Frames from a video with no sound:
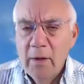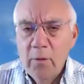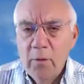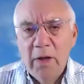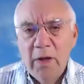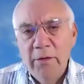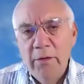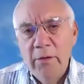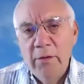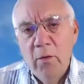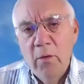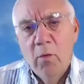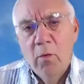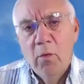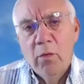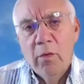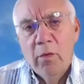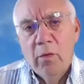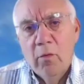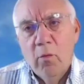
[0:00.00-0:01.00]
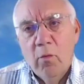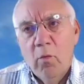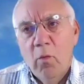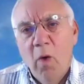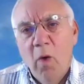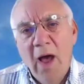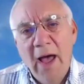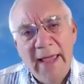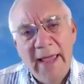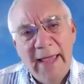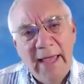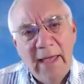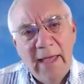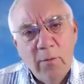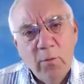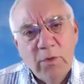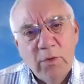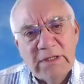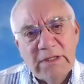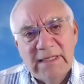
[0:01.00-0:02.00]
And I wonder why
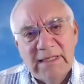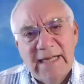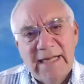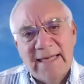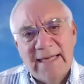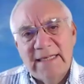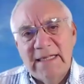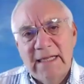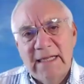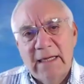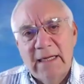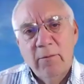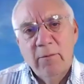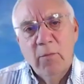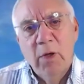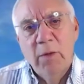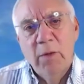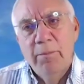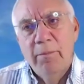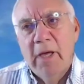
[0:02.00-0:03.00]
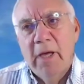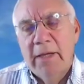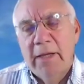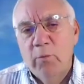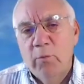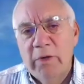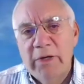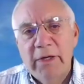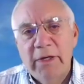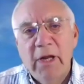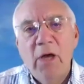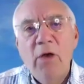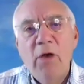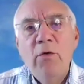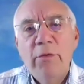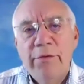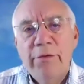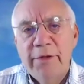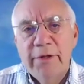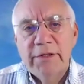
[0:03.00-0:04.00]
it was Latin. We
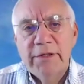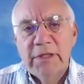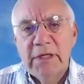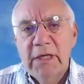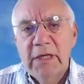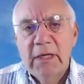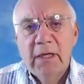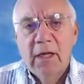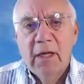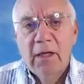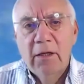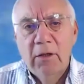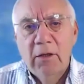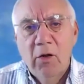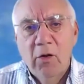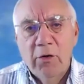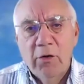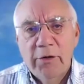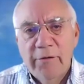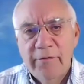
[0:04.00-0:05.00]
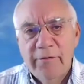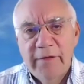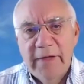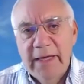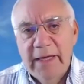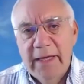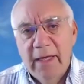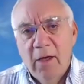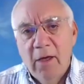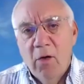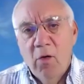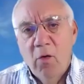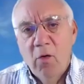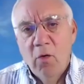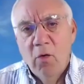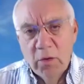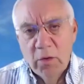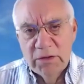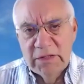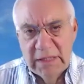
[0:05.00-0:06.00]
know that a lot of the
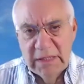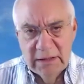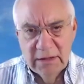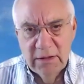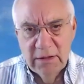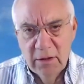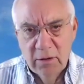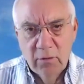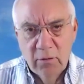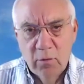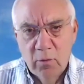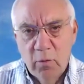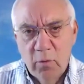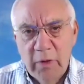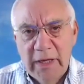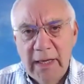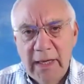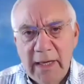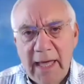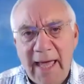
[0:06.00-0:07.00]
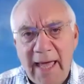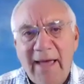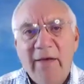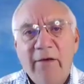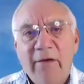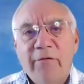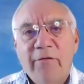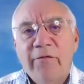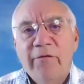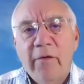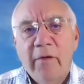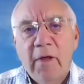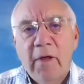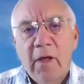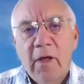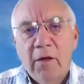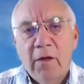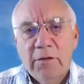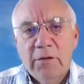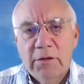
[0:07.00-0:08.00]
horses that we have
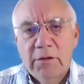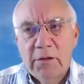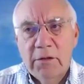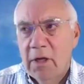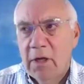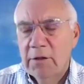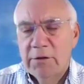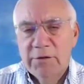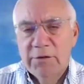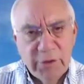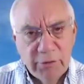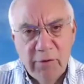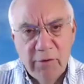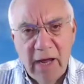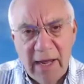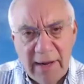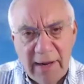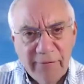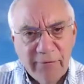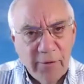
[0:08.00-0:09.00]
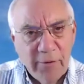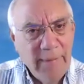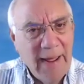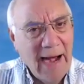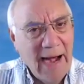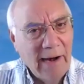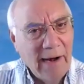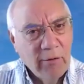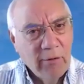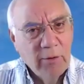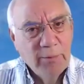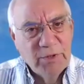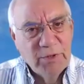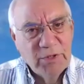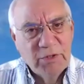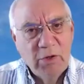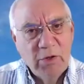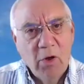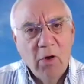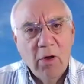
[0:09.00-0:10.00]
derive from Arab
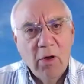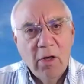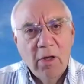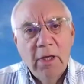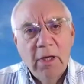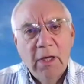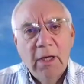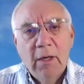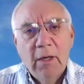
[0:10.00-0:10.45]
stock.